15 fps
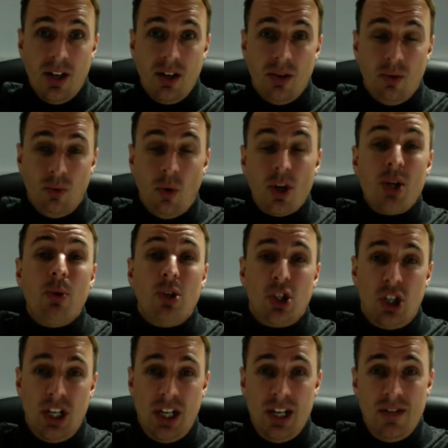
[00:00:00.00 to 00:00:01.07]
what you
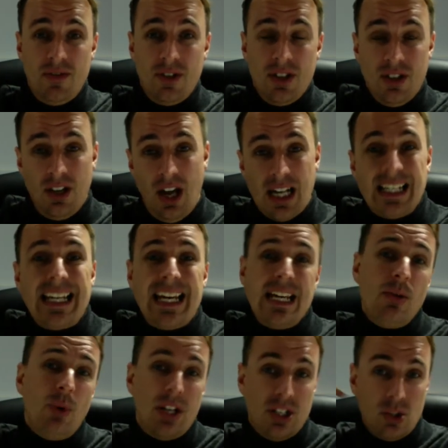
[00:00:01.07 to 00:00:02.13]
achieved, and
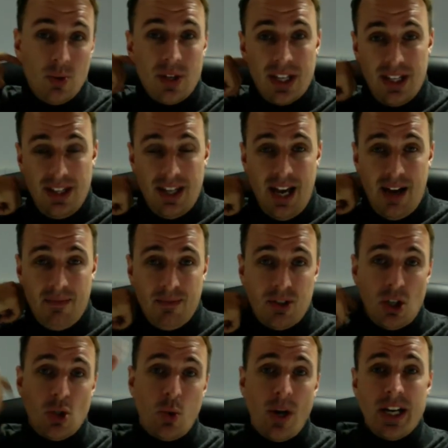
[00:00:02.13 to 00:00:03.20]
key wins within that.
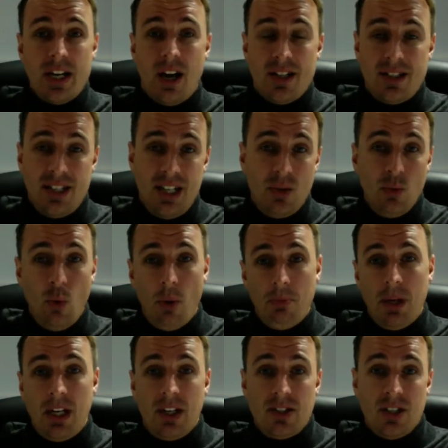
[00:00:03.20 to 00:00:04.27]
So 2019, 1
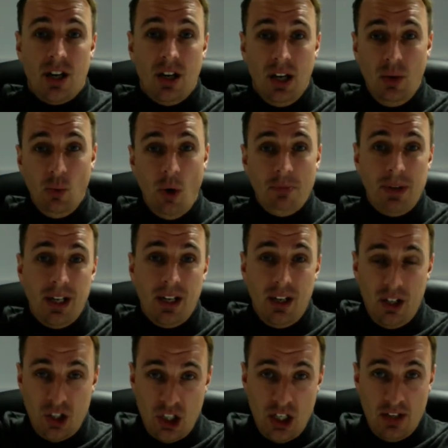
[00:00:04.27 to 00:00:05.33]
million target, 1 million
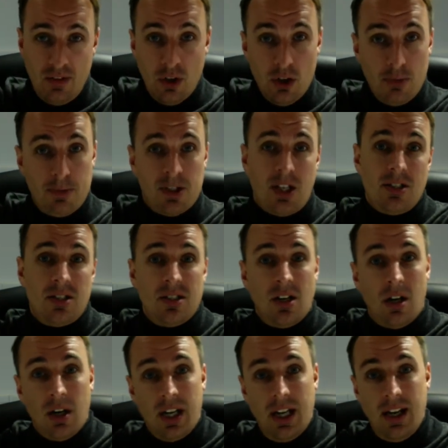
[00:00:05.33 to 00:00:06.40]
achieved, 100% to
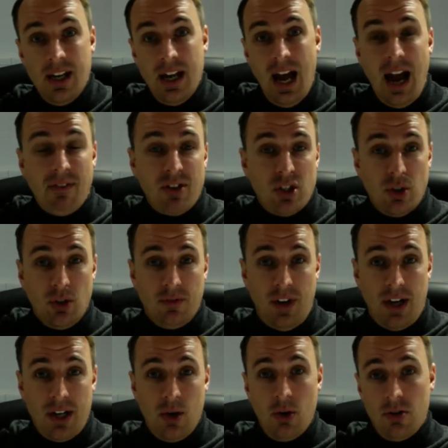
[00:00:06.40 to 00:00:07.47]
target, average order
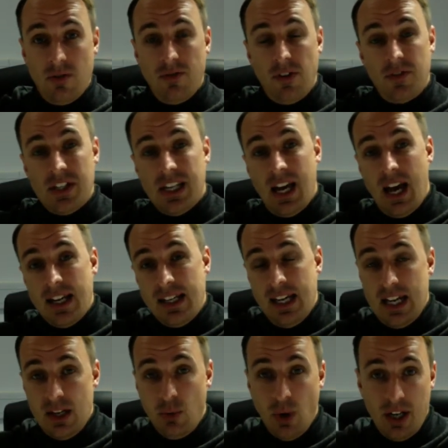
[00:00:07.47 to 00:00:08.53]
value 150k,
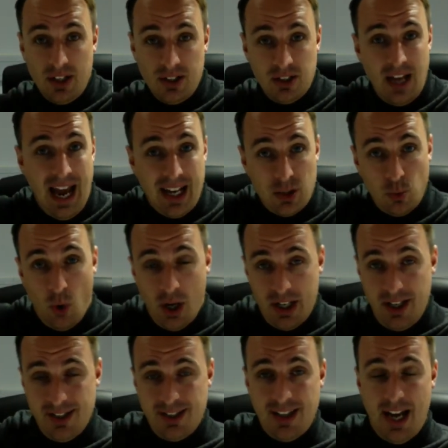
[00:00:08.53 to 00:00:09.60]
key wins X, Y,
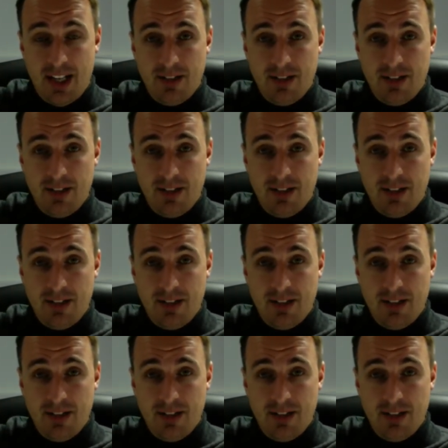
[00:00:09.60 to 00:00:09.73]
and Z.